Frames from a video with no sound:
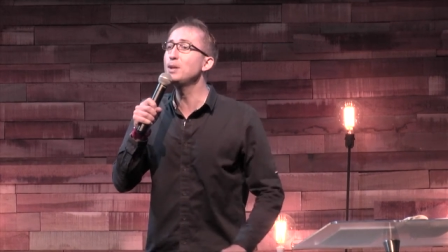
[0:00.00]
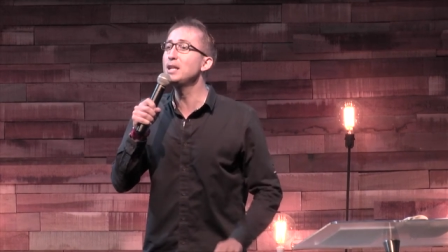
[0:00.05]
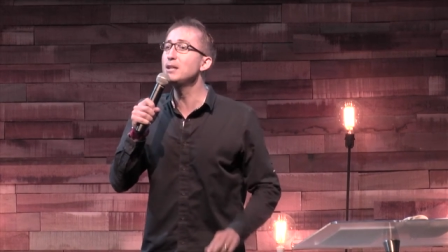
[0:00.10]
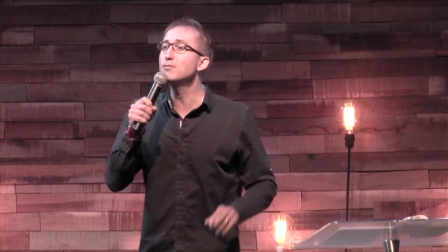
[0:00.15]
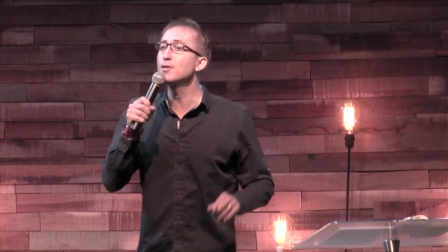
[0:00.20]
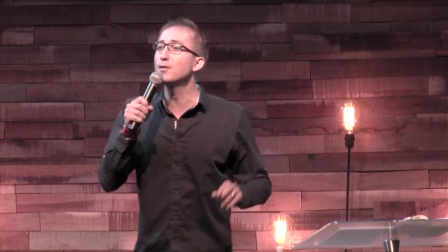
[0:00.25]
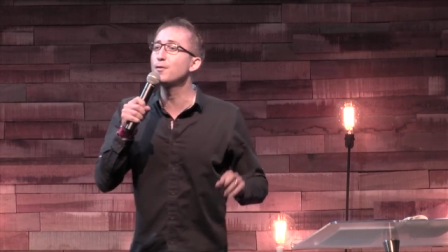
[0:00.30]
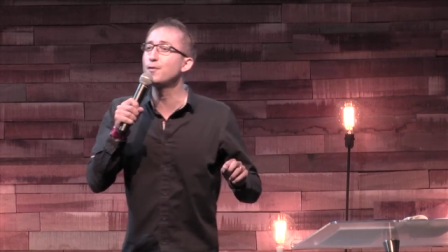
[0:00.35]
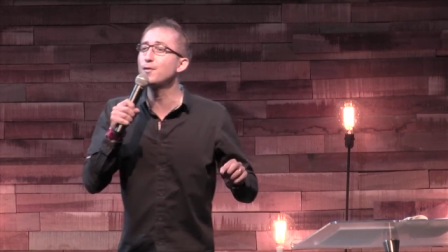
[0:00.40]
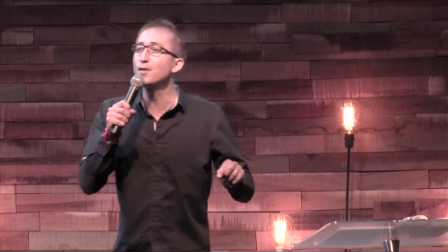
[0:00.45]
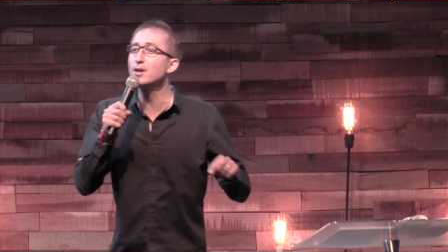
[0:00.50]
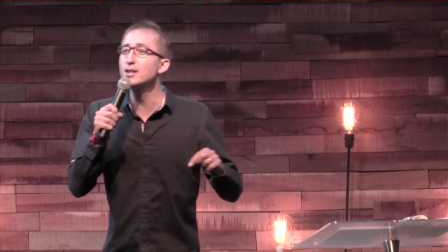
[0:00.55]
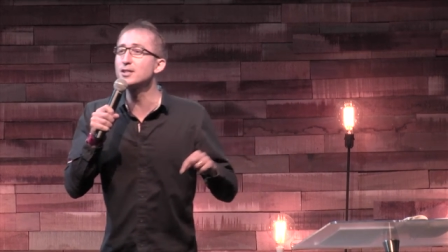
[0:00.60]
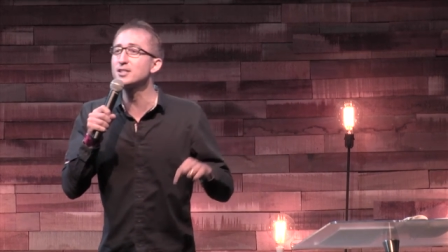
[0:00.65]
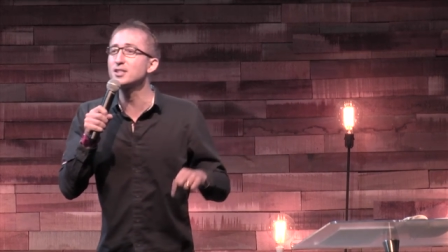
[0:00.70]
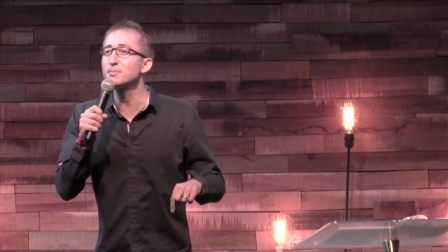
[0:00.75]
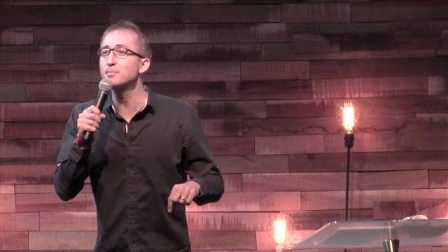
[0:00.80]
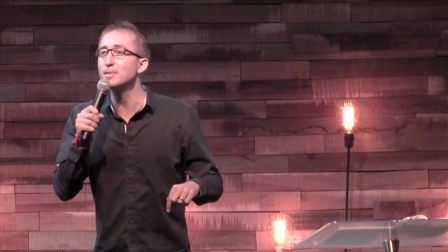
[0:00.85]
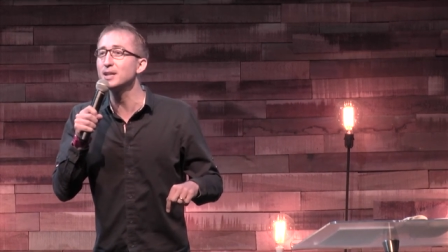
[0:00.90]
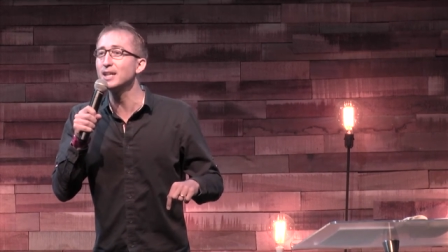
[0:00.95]
referred to
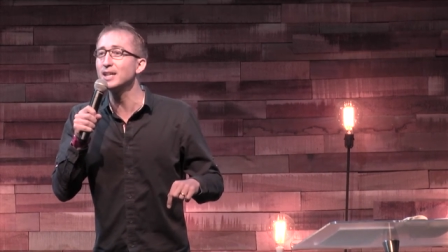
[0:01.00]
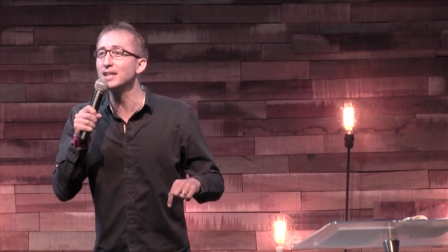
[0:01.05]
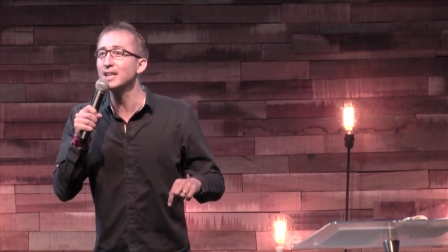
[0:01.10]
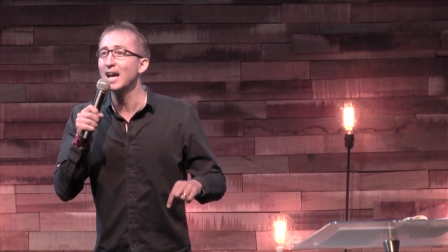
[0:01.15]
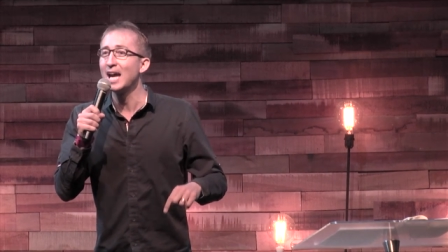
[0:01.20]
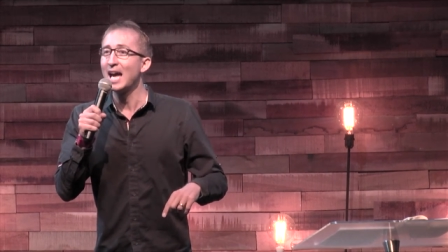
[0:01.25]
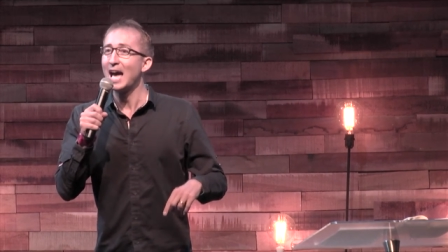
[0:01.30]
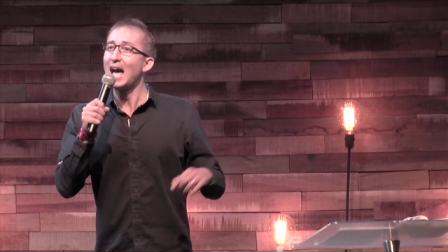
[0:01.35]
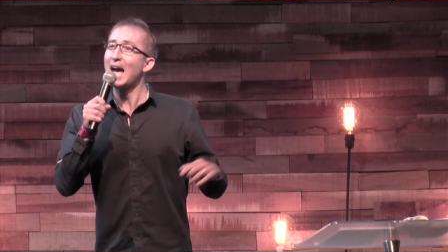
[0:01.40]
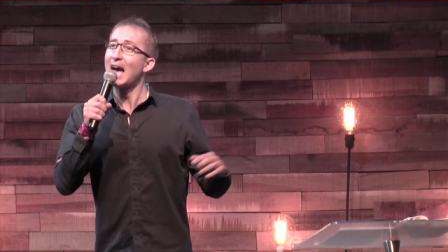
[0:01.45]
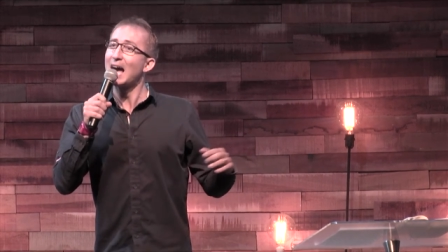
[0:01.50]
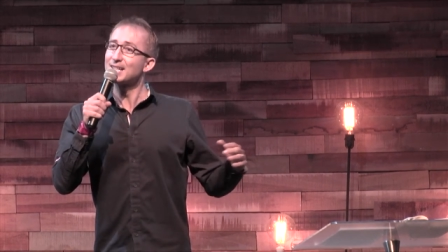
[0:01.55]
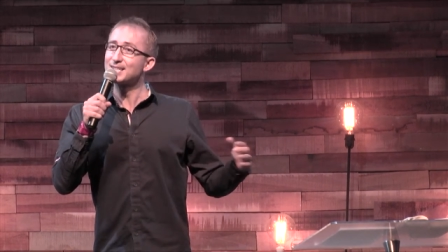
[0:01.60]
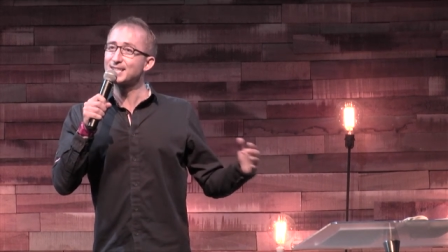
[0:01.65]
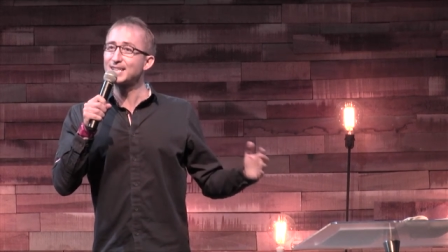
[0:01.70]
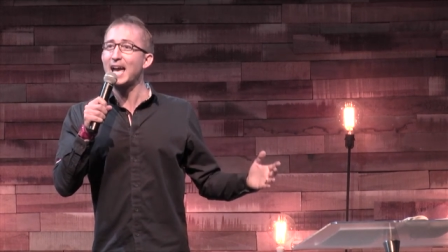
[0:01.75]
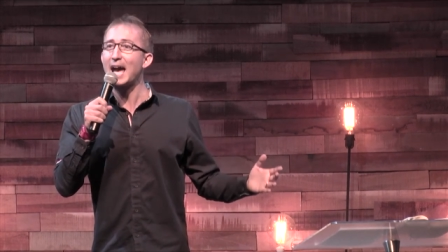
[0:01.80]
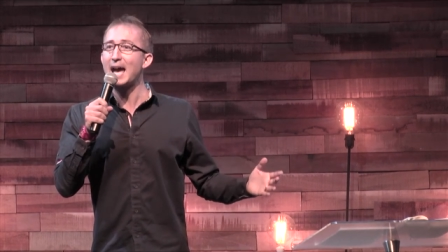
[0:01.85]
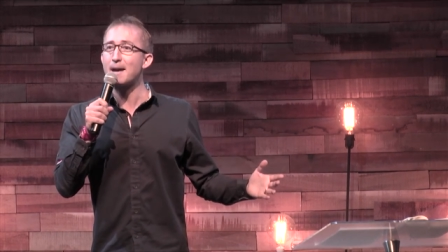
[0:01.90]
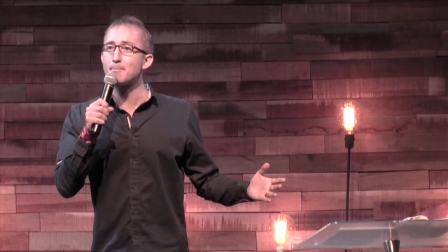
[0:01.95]
me as
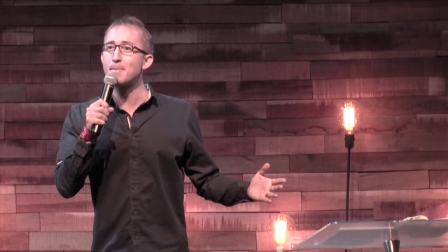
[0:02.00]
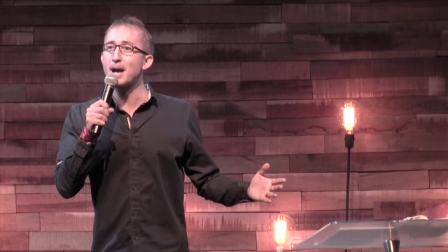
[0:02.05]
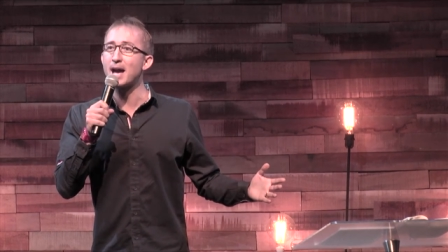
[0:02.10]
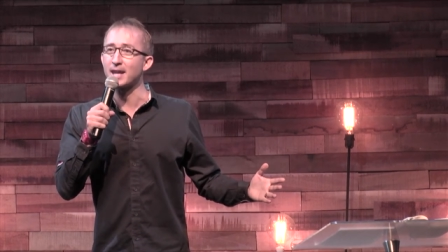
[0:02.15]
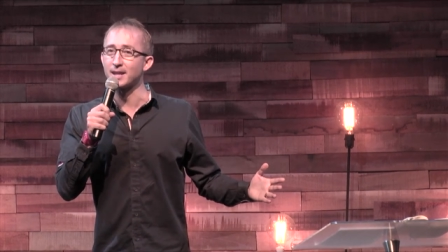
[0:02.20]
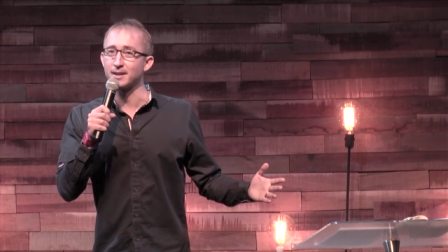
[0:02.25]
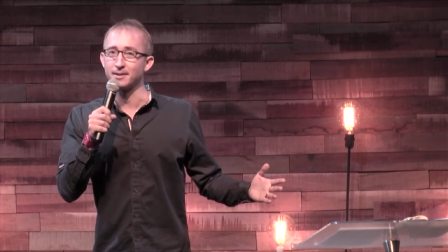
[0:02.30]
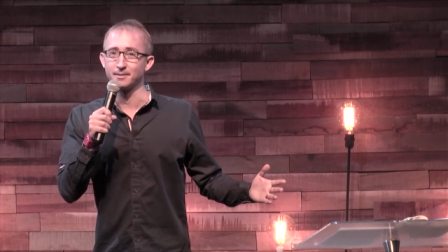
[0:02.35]
Catman.